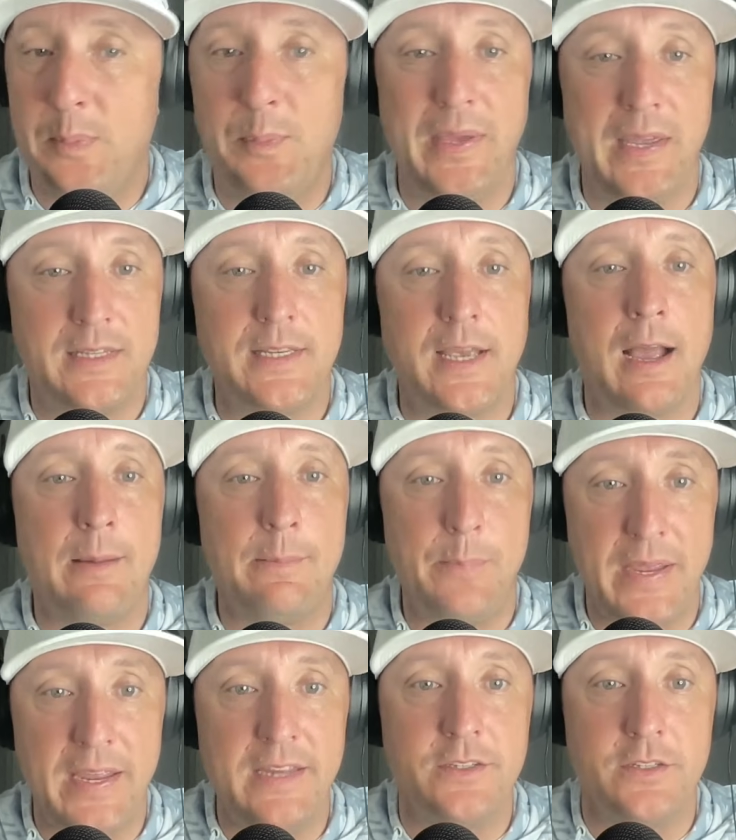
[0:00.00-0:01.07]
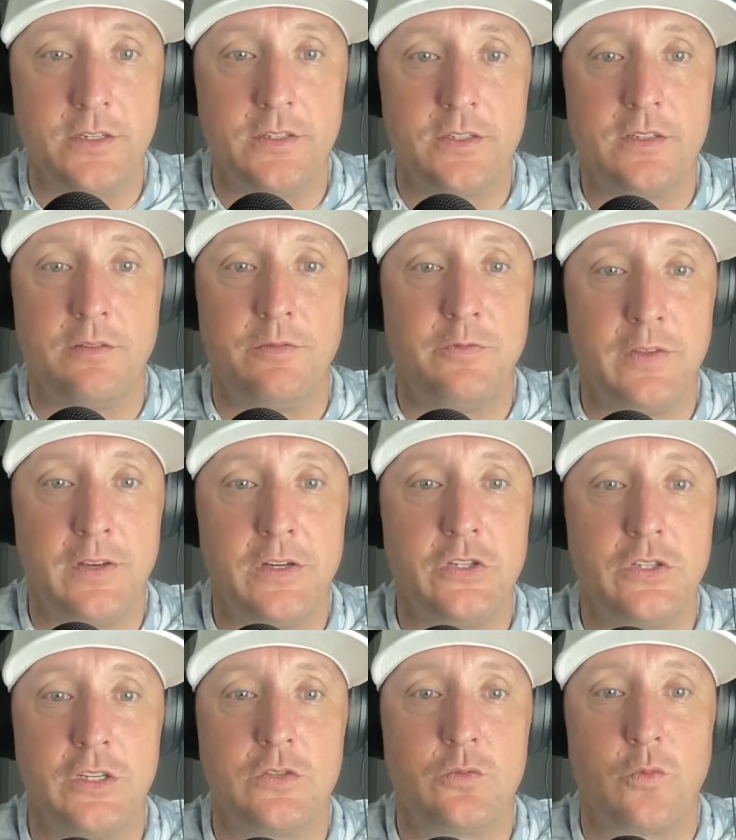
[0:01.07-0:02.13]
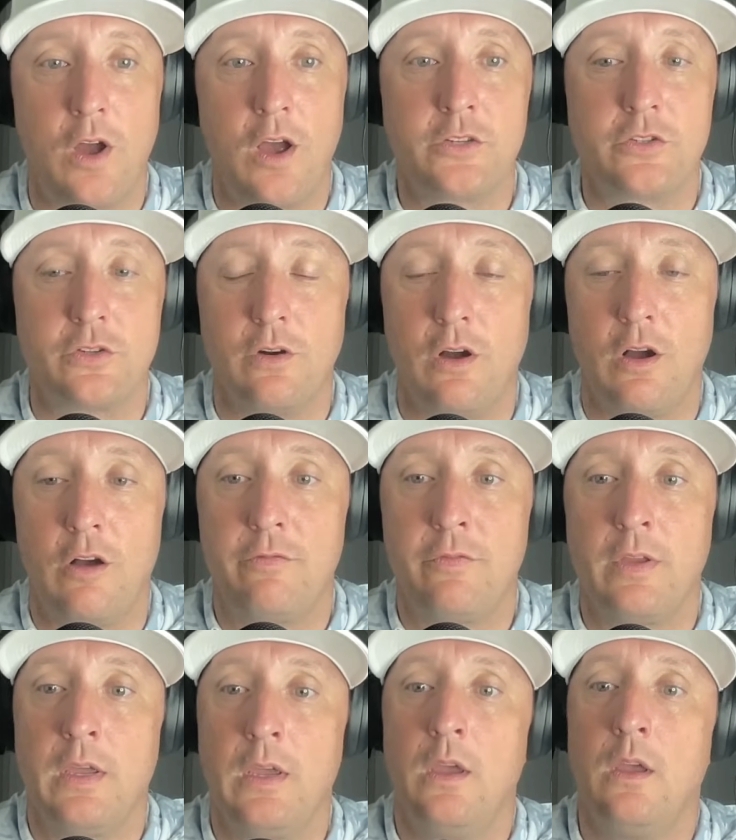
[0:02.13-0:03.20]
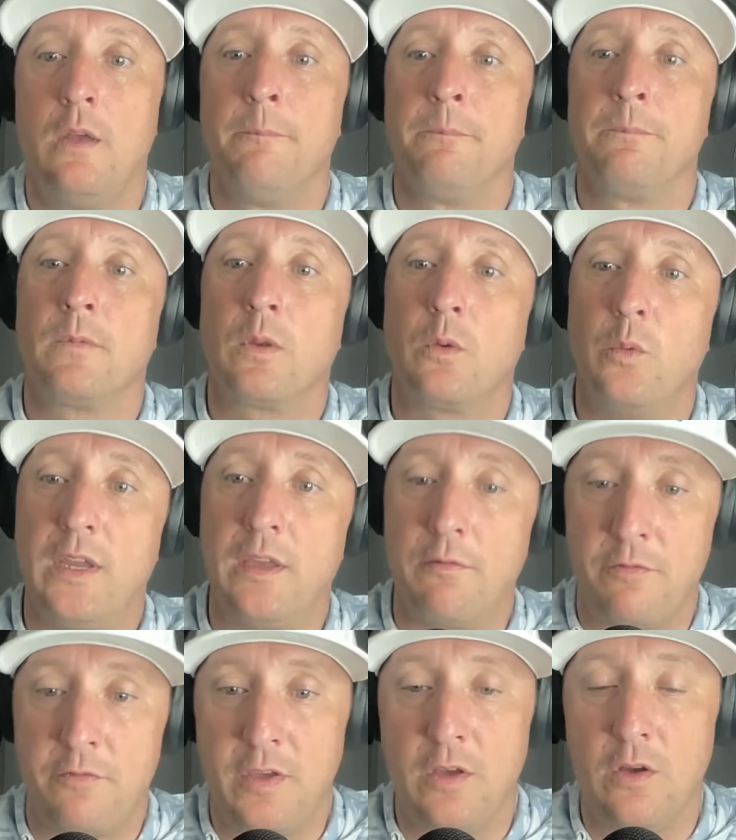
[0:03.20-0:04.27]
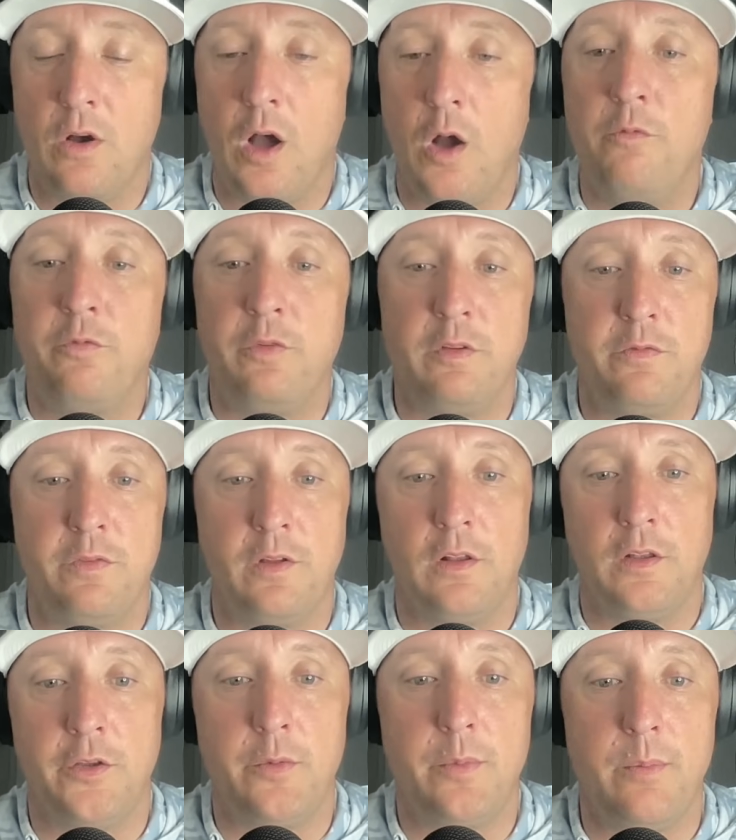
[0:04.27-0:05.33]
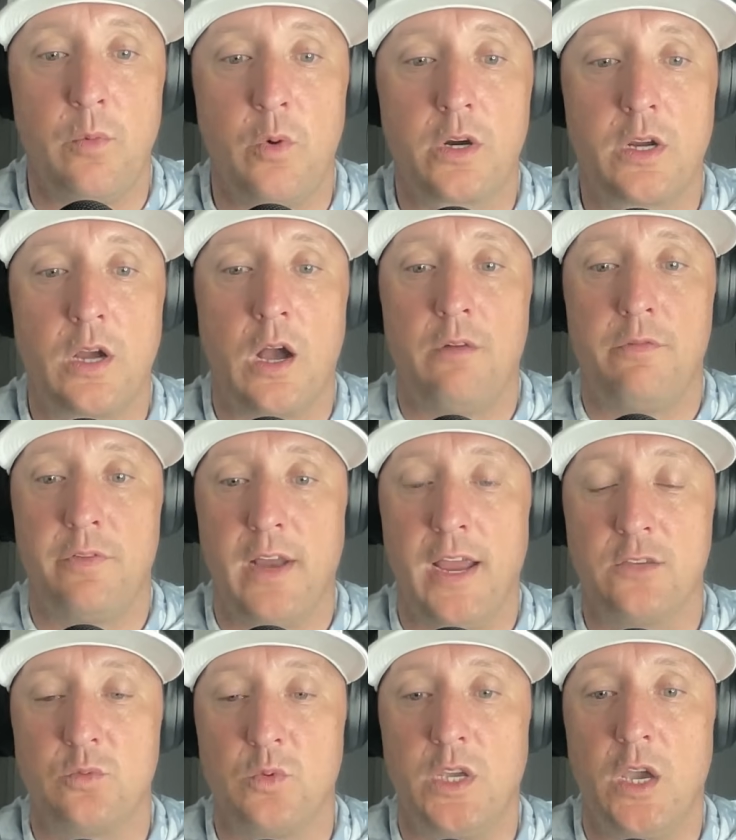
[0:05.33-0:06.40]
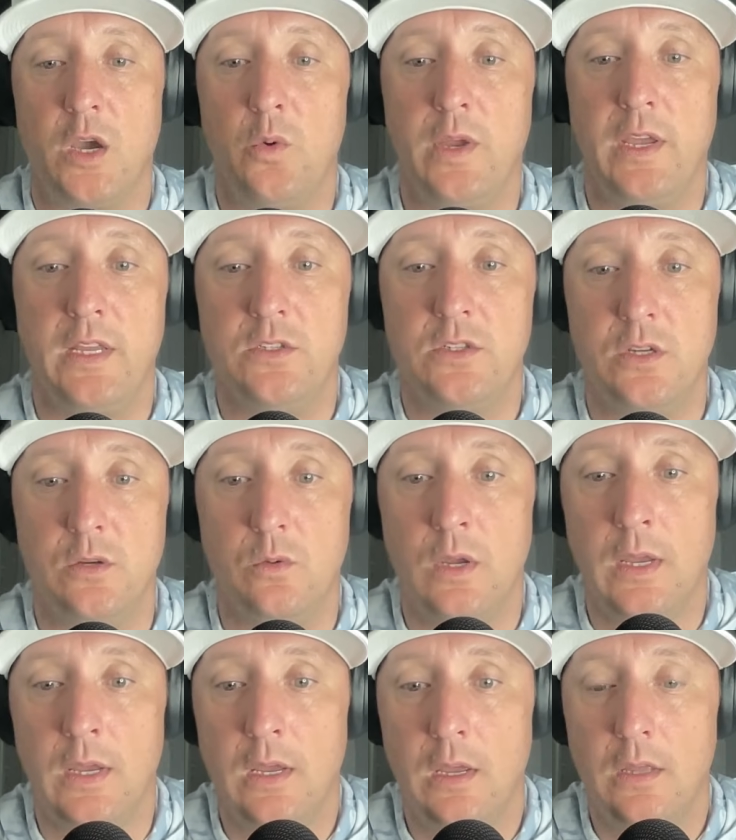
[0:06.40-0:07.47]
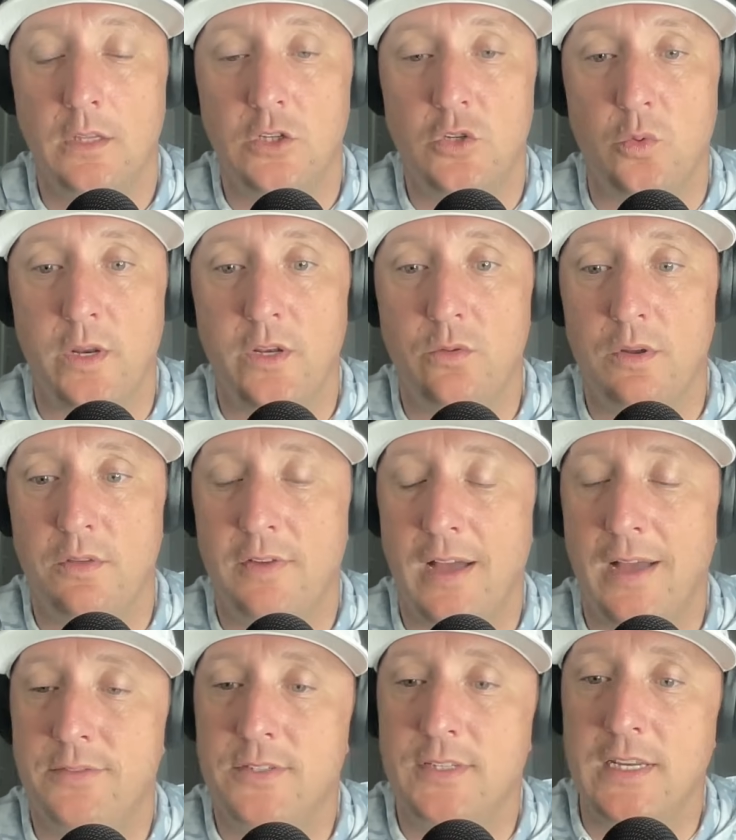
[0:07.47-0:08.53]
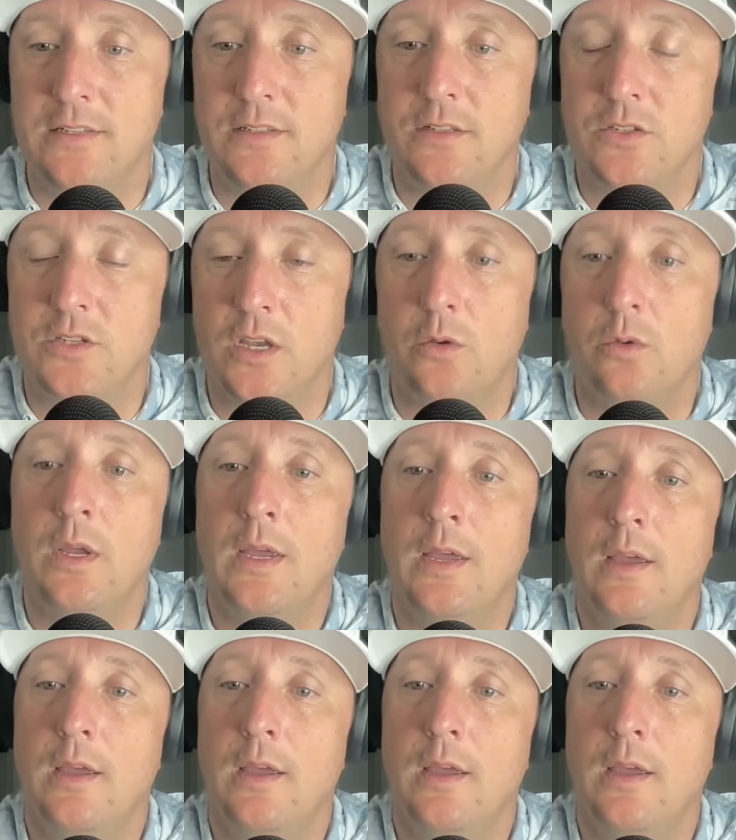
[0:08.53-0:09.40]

big time pieces to finish this roster off, we can hopefully feel a little bit more confident as we go into the 2025 season. So